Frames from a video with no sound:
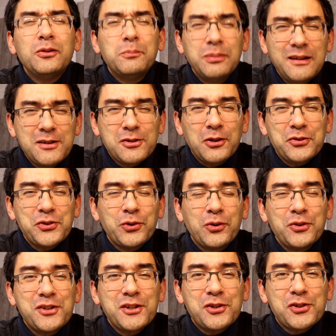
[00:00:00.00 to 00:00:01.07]
Please also
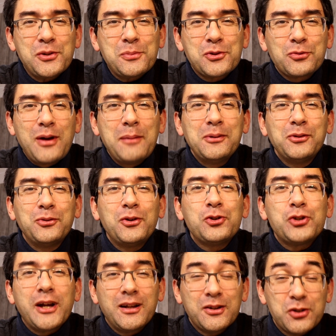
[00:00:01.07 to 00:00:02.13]
consider subscribing to the
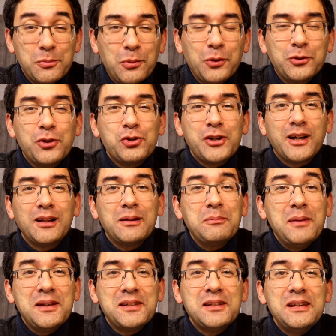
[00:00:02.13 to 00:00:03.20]
channel, support the channel. It
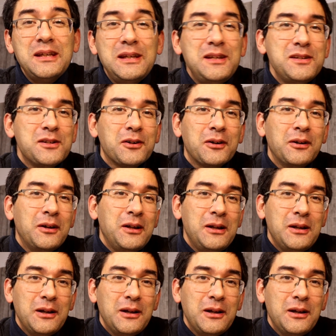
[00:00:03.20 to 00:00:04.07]
makes it easier